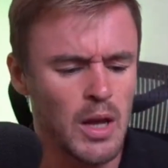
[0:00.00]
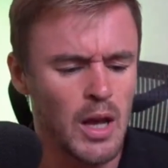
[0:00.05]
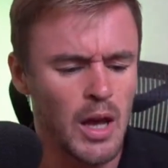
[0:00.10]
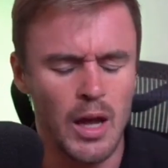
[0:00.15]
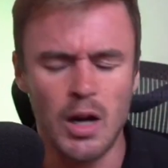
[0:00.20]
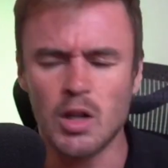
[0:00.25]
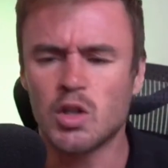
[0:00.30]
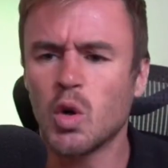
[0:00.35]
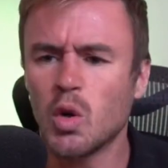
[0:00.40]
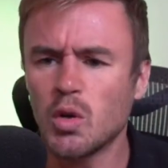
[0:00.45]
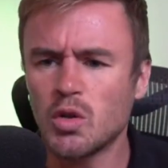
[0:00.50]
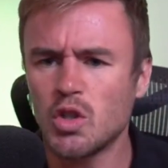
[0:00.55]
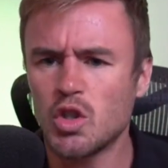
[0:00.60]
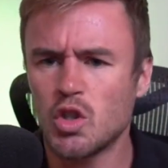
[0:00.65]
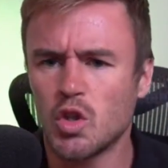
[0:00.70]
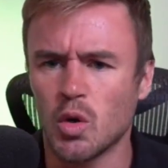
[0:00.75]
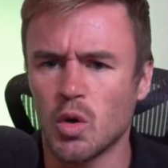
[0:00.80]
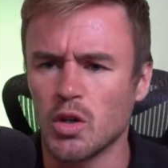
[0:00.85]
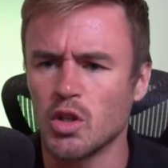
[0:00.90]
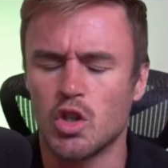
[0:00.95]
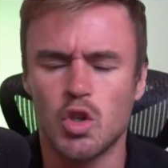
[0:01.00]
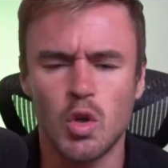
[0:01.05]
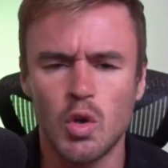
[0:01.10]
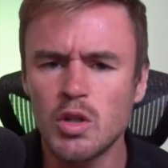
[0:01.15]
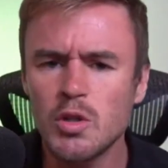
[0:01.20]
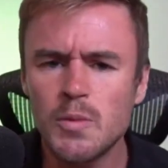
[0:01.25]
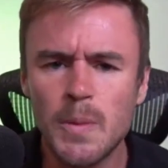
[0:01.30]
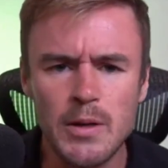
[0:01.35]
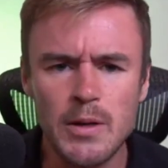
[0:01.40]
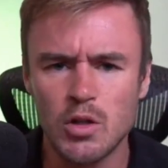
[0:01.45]
And I talked to Sean, and
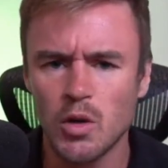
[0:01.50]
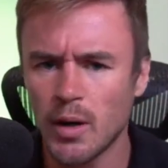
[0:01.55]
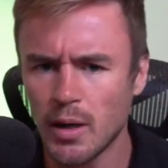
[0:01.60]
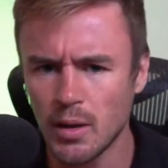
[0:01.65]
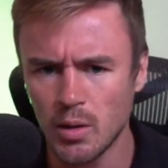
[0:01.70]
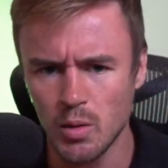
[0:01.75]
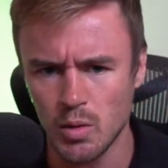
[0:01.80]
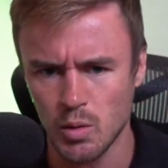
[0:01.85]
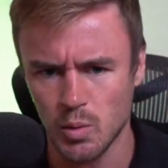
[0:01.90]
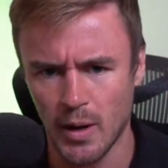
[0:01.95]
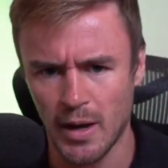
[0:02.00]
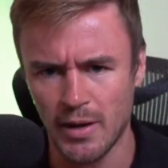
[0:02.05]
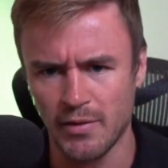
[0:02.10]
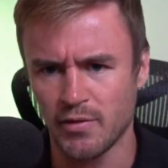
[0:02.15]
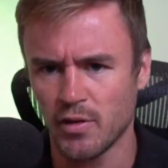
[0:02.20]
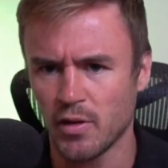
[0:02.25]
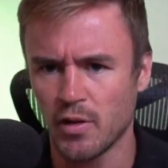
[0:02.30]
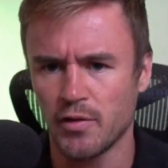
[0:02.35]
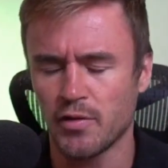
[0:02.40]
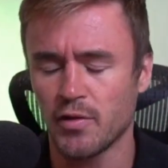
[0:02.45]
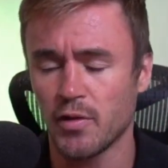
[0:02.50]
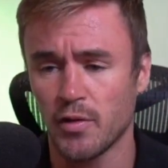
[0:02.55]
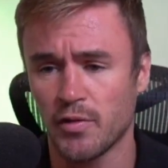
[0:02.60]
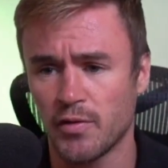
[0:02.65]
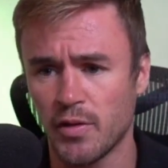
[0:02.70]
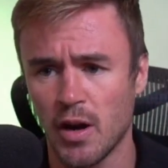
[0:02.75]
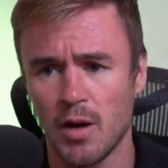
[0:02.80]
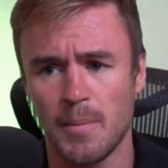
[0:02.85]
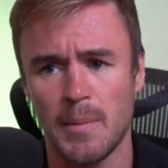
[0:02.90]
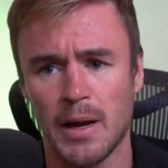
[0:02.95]
Sean's been trying to lose weight for, for a
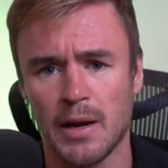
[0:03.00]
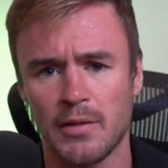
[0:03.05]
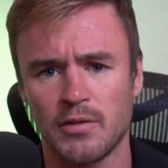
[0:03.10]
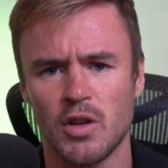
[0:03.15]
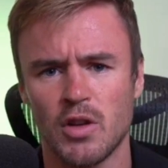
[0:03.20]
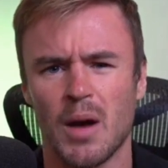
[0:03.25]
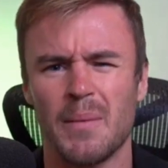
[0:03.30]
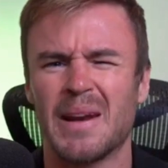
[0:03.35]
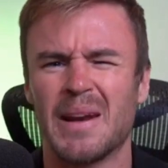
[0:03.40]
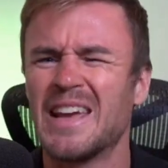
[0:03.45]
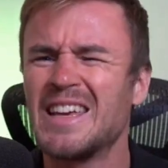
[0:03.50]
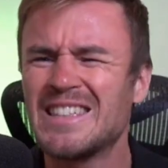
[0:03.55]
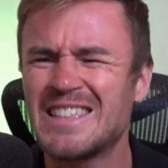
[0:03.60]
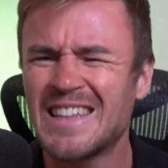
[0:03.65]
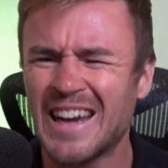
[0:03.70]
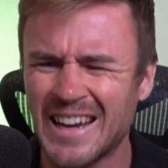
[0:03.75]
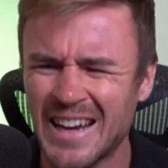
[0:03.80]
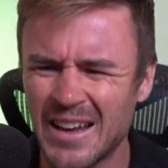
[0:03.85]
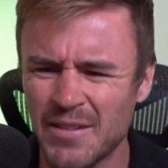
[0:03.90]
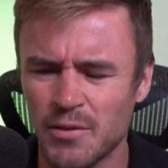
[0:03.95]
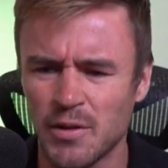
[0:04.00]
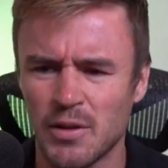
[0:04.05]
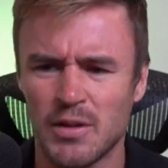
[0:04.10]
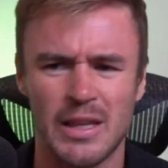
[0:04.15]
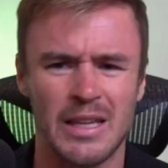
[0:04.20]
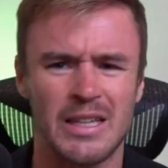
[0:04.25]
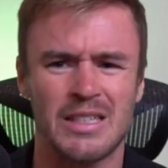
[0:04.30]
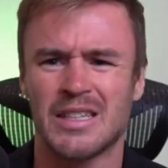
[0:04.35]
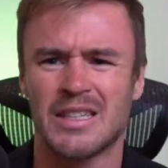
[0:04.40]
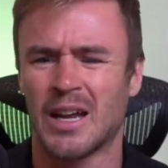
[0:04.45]
fair amount of time. And he's done
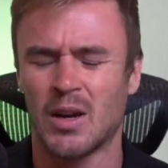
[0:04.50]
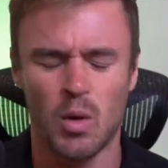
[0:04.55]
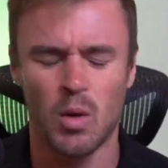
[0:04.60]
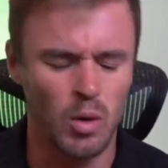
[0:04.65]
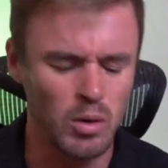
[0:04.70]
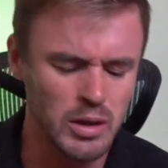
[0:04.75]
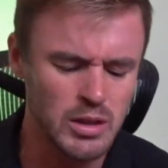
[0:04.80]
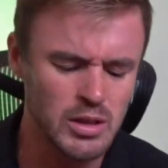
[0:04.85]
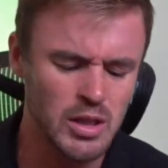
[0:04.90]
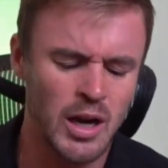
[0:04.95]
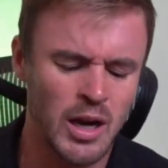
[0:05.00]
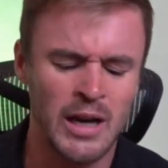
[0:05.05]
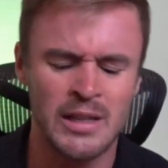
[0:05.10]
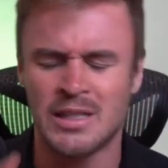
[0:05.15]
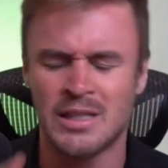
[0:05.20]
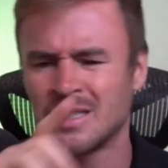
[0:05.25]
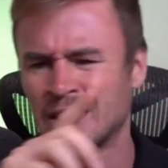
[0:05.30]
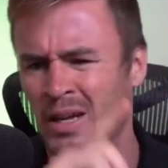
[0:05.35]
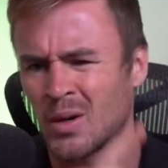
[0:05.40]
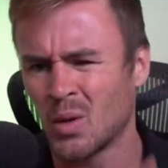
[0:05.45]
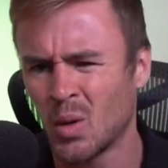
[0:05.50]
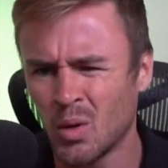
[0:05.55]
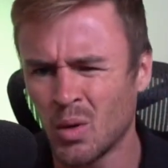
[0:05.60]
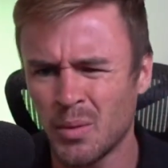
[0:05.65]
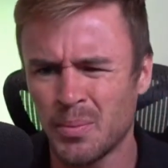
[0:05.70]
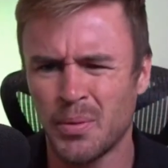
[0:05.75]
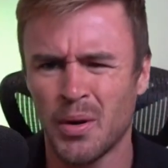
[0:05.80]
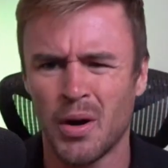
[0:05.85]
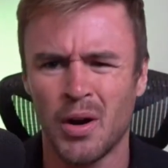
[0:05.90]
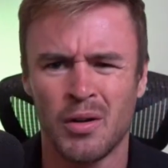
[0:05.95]
everything. He's done all the diets, he's done all the
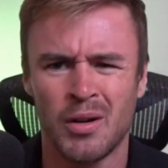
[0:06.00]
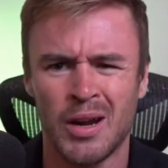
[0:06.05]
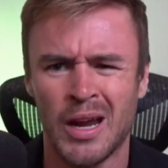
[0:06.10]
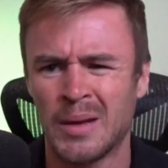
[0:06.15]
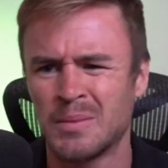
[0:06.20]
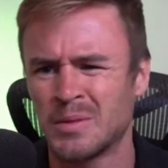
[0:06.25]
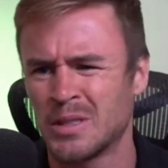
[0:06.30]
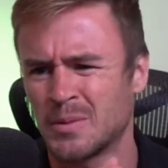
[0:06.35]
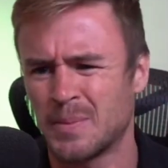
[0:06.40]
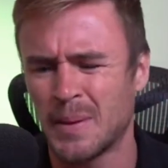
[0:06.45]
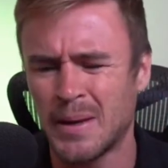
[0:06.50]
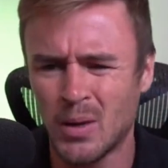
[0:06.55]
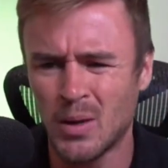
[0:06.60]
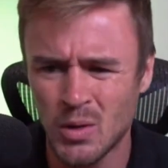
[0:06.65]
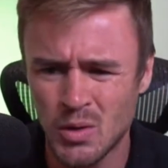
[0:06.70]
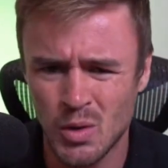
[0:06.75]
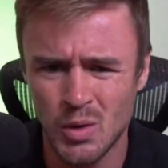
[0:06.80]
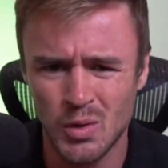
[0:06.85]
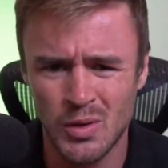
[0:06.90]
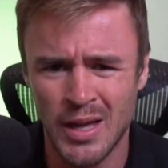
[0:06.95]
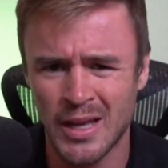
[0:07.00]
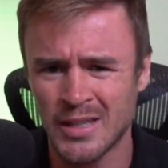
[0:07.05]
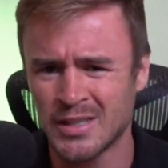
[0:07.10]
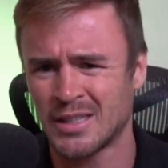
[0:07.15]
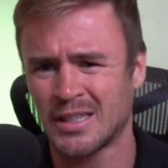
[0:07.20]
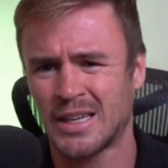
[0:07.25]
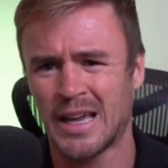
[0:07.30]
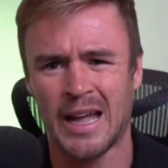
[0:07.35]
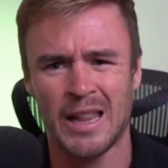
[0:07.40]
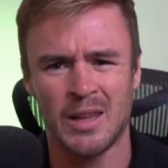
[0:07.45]
programs, he's been on 2,000
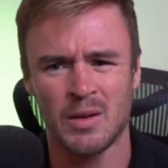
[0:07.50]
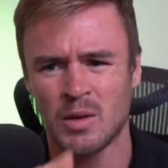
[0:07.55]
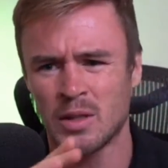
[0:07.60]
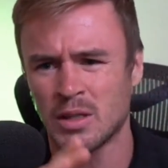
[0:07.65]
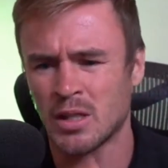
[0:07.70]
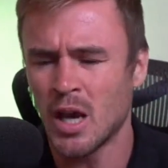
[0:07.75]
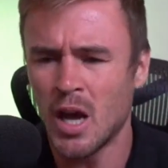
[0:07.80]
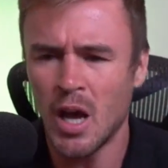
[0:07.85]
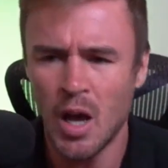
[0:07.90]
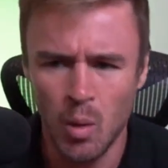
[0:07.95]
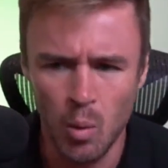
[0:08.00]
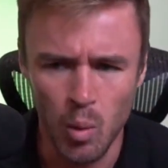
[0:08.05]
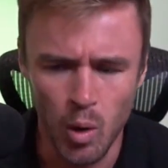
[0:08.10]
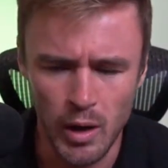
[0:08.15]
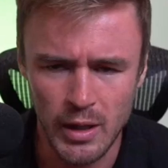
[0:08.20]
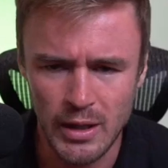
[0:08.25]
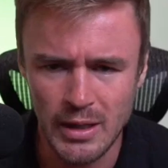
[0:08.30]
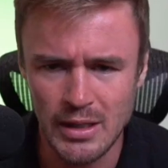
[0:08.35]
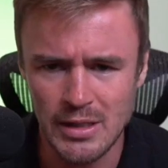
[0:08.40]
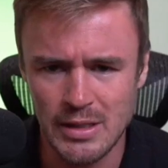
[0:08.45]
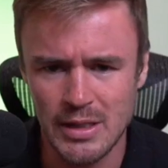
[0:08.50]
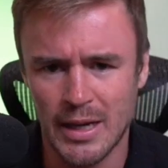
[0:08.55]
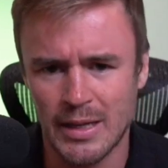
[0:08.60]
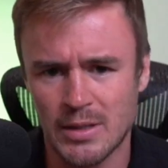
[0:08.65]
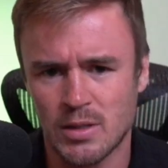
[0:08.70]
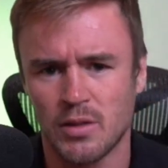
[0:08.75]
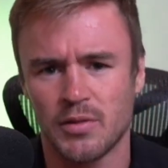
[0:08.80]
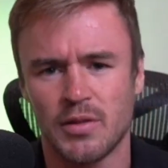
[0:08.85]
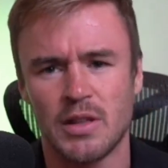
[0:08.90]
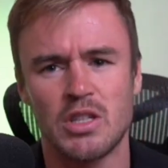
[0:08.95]
calories, working his
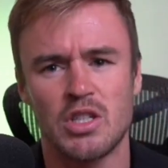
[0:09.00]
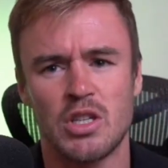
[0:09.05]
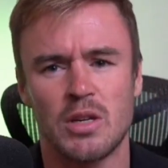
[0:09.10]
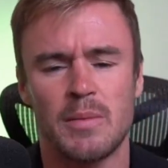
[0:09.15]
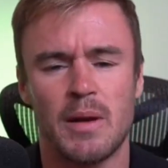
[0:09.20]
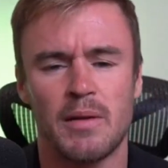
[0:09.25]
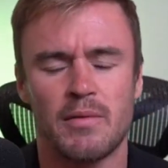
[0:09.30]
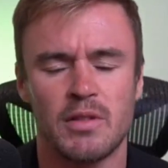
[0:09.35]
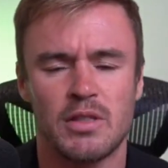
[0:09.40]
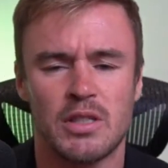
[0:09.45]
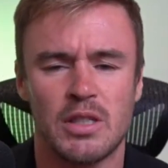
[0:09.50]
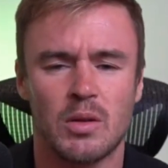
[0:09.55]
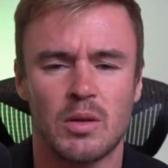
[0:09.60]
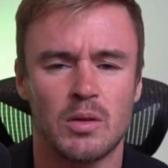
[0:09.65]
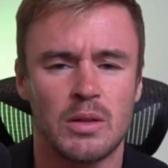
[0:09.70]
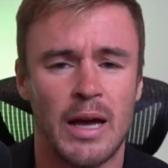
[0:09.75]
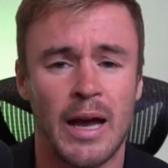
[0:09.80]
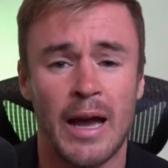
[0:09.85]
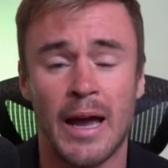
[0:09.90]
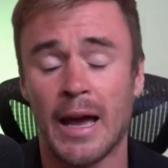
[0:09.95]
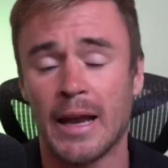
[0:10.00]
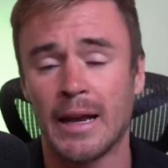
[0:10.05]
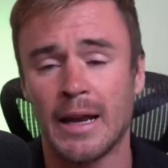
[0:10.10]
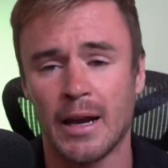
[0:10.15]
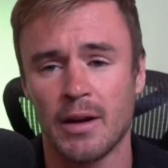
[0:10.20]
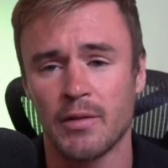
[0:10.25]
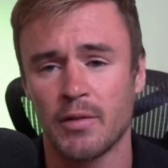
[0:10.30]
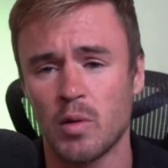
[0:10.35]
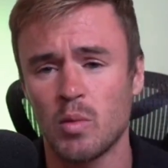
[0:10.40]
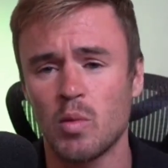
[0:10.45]
ass off in the gym every single day, and none
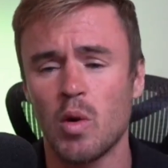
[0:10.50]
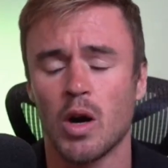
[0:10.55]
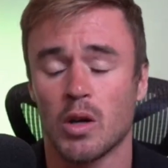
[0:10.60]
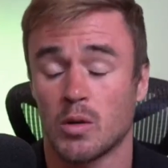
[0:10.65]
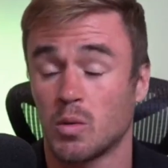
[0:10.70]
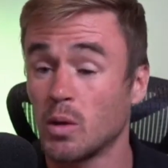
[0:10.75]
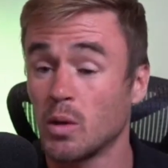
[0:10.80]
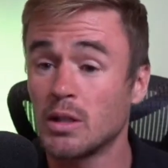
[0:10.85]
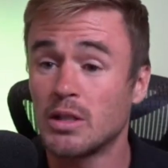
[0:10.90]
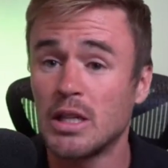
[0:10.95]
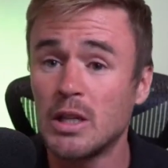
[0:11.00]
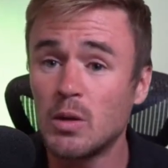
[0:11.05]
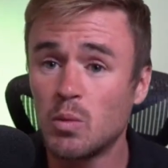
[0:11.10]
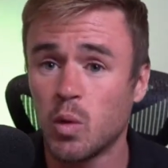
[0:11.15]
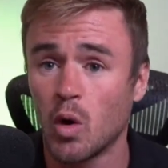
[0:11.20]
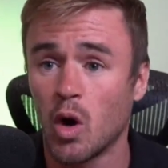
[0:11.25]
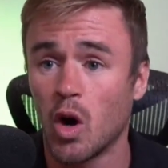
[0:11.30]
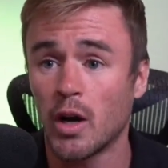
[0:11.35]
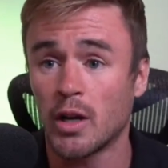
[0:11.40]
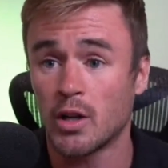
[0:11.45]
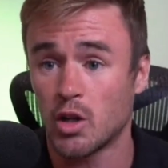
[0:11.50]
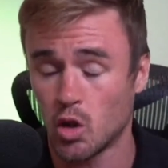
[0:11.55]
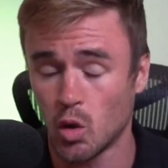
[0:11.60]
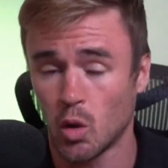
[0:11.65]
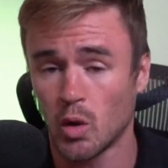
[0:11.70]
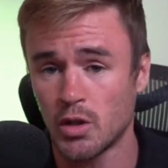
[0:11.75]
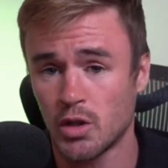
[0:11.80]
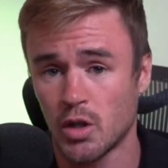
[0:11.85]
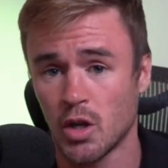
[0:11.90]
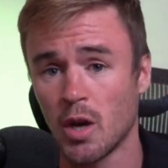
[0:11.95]
of it worked. Well, it did work
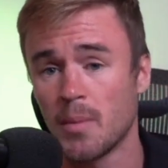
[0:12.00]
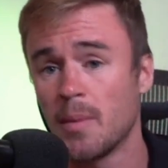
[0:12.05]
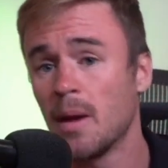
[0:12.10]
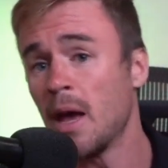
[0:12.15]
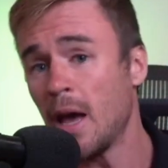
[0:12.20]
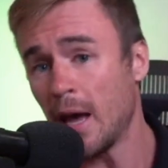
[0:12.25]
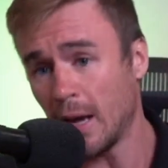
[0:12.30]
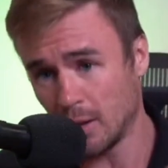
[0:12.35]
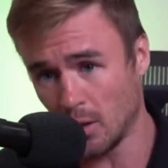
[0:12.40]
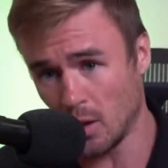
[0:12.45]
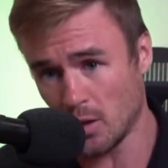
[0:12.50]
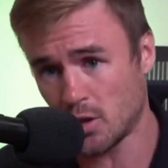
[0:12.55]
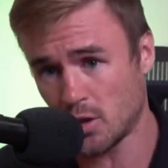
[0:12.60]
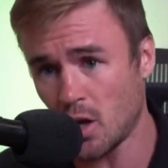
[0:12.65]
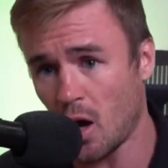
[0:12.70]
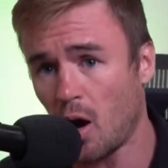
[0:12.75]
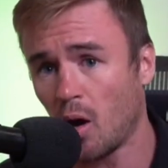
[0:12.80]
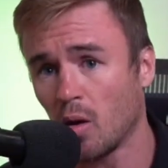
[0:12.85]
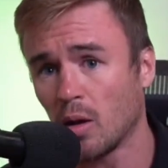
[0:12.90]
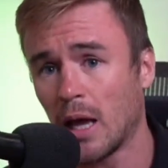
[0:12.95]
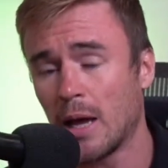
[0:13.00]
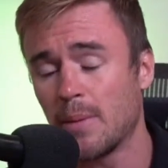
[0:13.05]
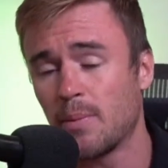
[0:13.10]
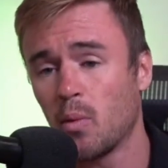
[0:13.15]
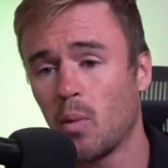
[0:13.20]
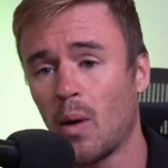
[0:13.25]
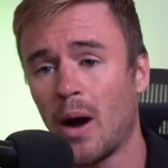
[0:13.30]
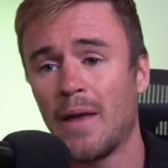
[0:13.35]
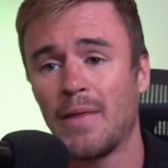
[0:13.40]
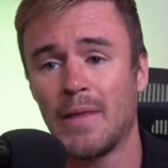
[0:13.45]
short term. He lost a whole heap of
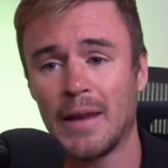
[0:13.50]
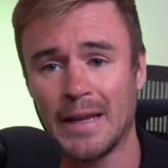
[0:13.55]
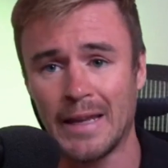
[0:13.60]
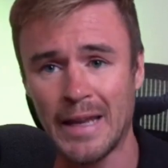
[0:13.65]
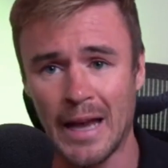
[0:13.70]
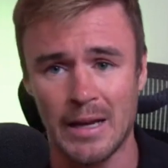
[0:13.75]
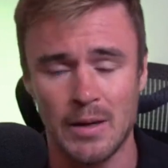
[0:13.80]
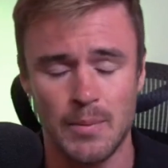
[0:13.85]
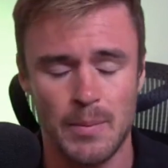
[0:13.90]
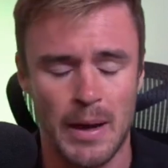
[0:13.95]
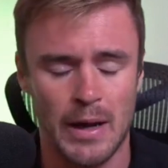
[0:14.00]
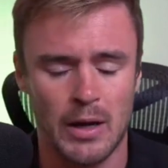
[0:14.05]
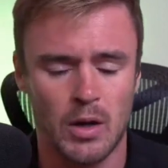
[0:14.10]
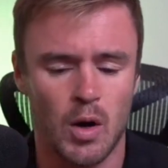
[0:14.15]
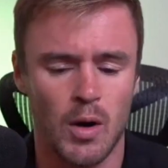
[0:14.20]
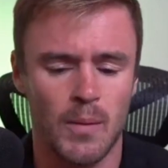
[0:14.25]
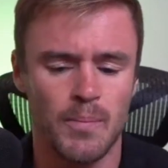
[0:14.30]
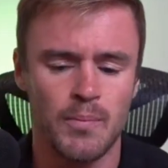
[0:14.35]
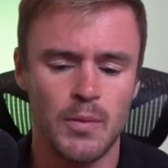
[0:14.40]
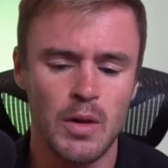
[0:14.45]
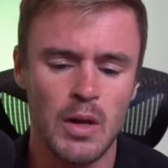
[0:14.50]
weight, then he gained it back on.